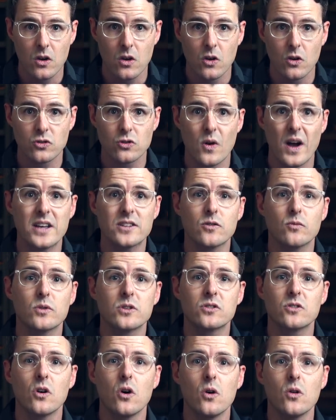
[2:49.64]
So as a
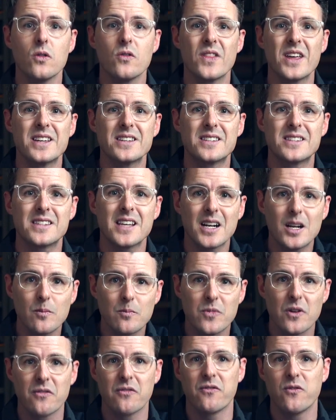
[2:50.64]
result, they set
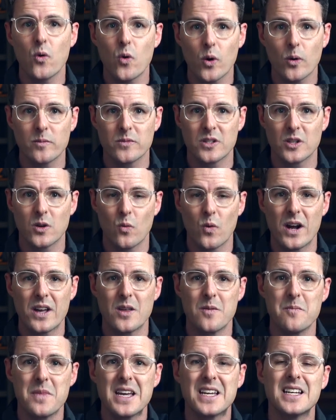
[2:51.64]
up the forms in a way
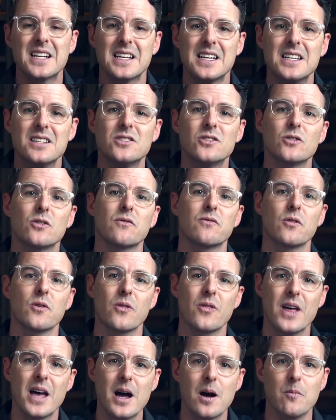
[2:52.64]
that make it easier for
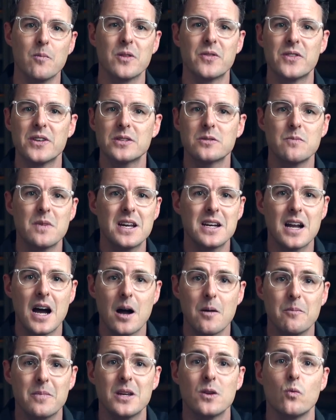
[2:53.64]
them, but this may
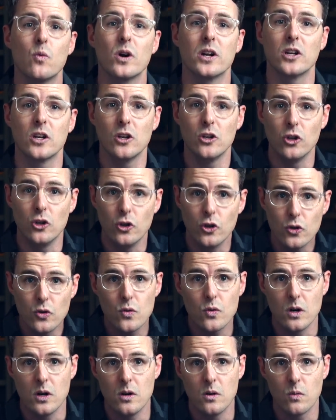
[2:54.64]
not be what
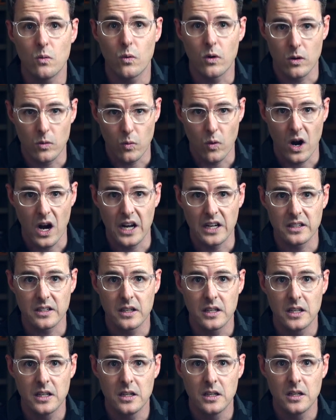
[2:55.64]
you would want.
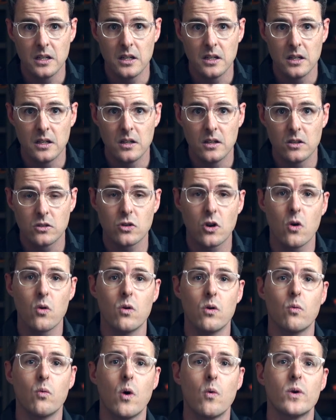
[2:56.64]
So
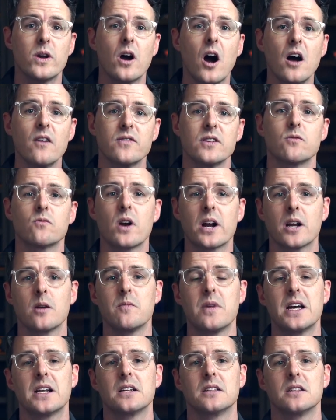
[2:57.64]
what we often
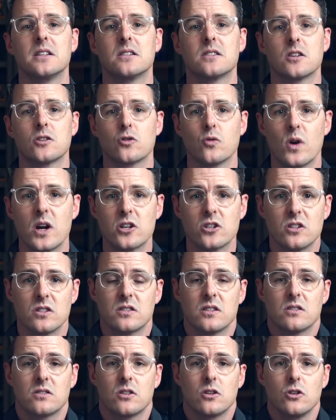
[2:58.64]
recommend in these
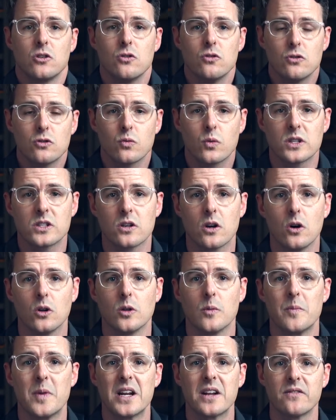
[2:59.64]
situations is to use what's called
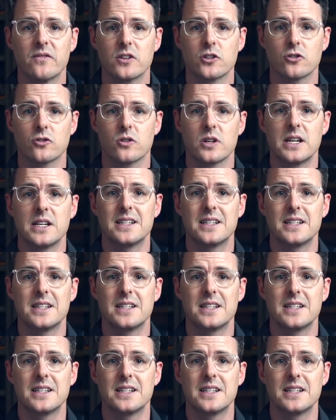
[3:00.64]
a beneficiary